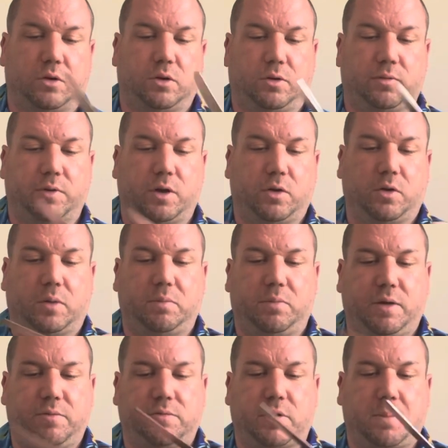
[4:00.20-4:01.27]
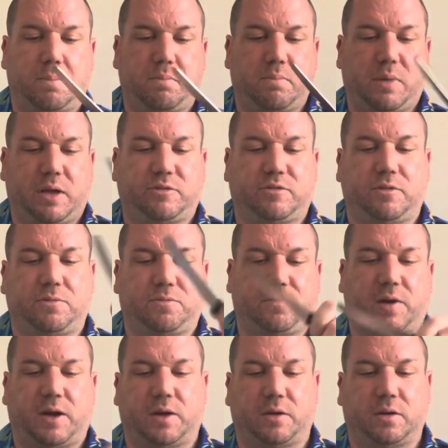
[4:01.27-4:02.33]
although I'm never a massive
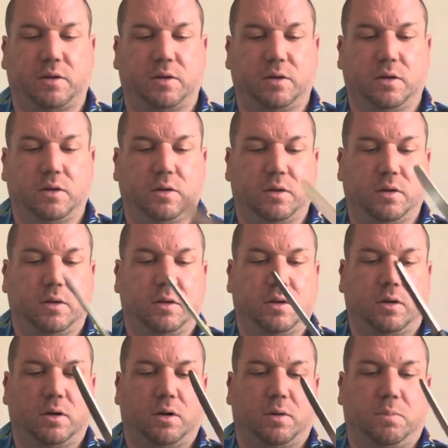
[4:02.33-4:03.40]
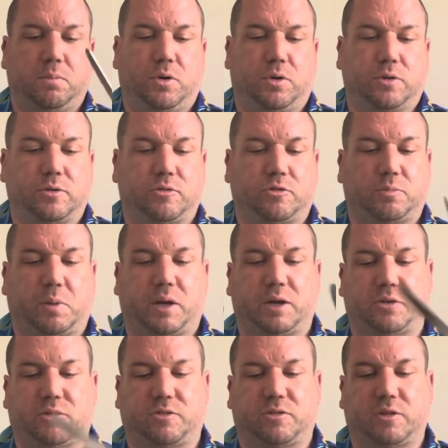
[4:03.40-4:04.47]
fan of Morgan
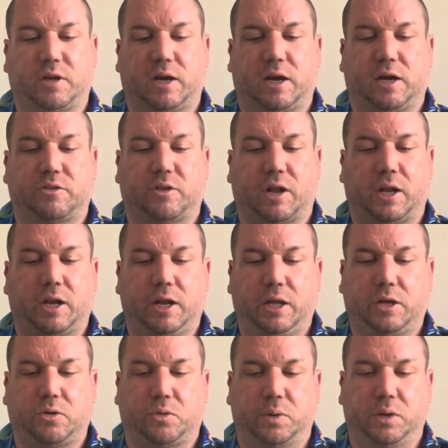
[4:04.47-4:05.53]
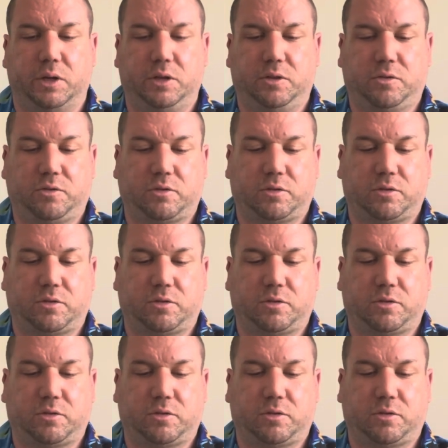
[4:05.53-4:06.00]
Spiced as a liquid,